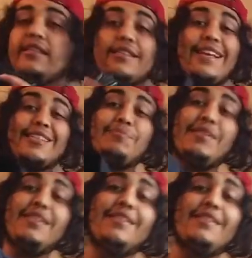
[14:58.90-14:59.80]
This next
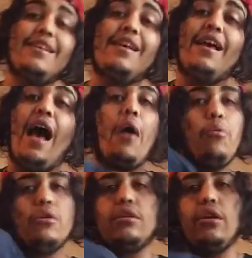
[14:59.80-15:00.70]
piece, I
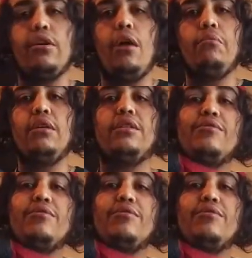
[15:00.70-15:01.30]
will tell you how much.